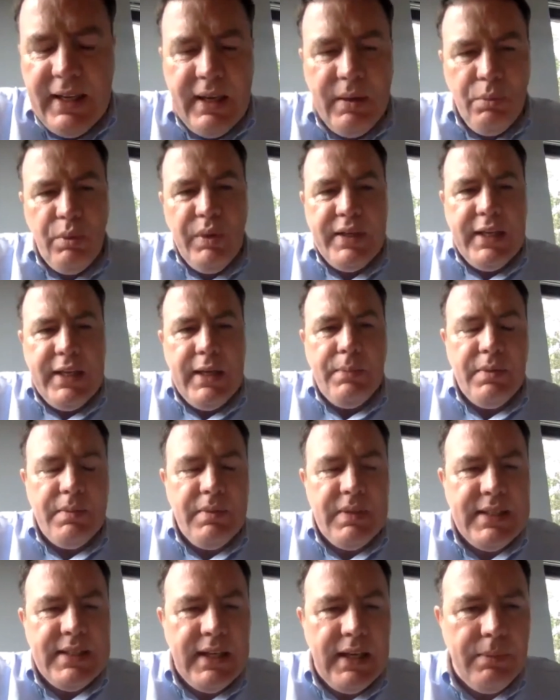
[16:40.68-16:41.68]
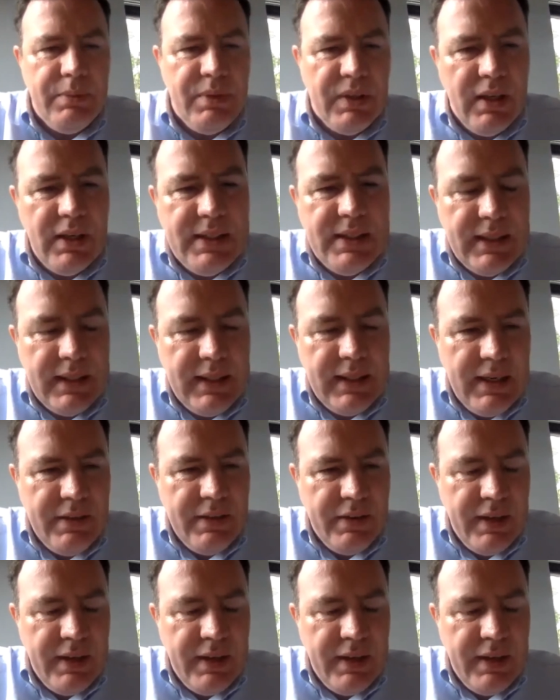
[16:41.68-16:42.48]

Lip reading: we'd keep them the same to isolate